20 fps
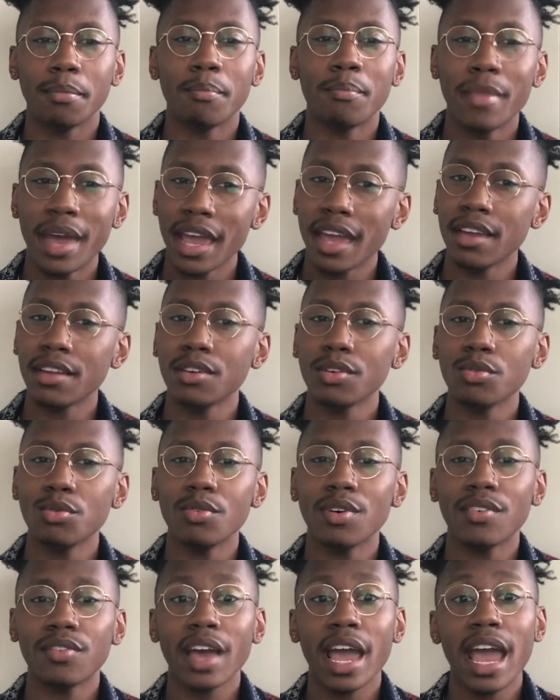men who
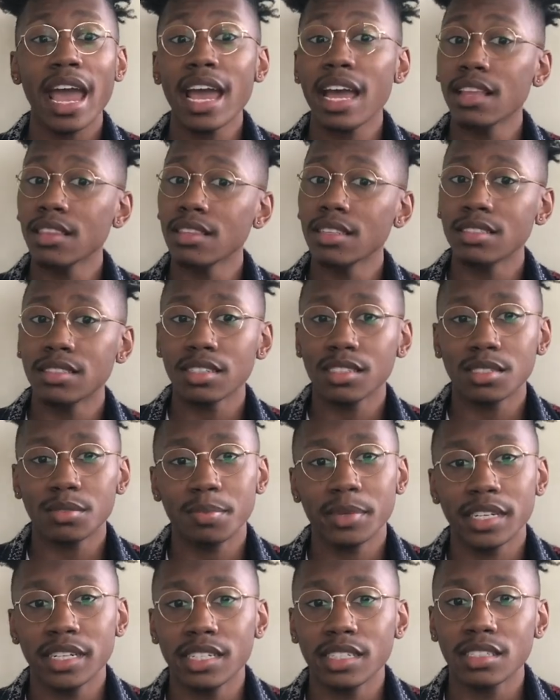have had these
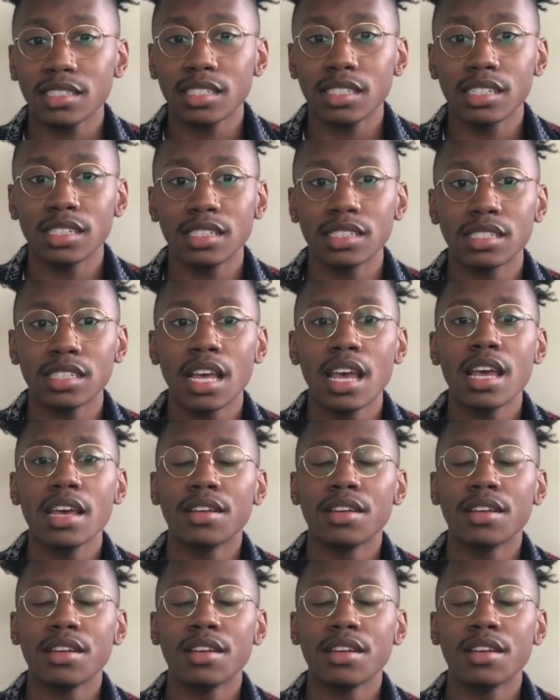experiences